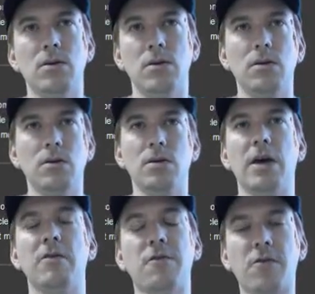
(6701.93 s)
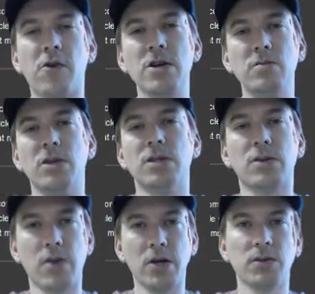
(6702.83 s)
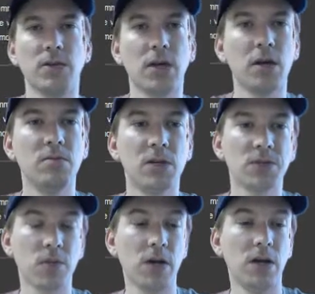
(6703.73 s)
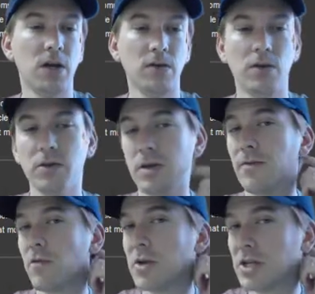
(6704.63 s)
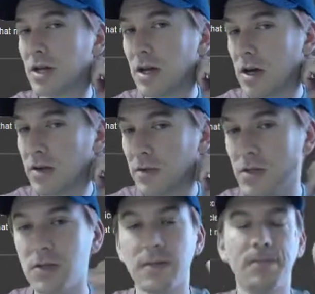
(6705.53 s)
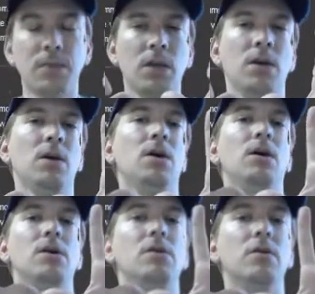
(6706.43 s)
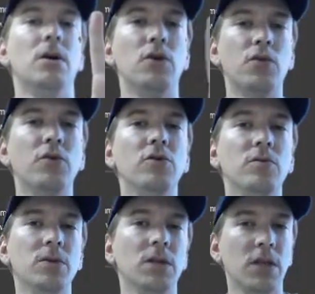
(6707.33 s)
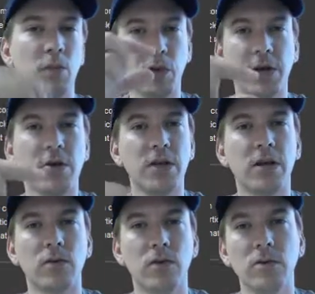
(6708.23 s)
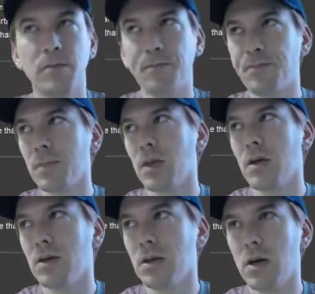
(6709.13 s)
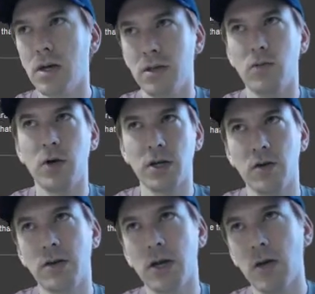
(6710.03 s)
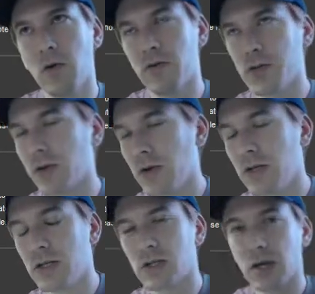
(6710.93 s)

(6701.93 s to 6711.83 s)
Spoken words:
that frame that surrounds the game, because right now the only information I have is, you know, a room and the player in that room. And then when I go to the game over screen, it just kind of